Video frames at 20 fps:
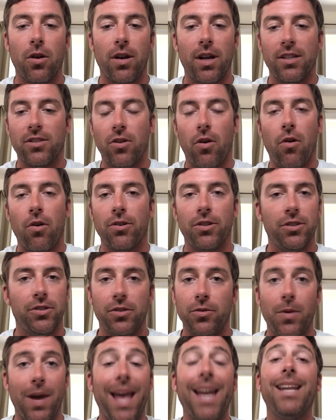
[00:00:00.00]
it's hard to
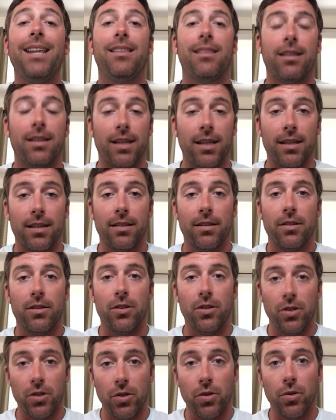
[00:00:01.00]
do anything
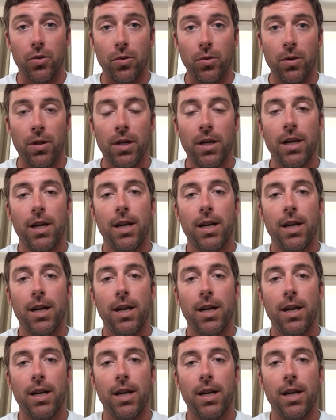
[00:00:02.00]
new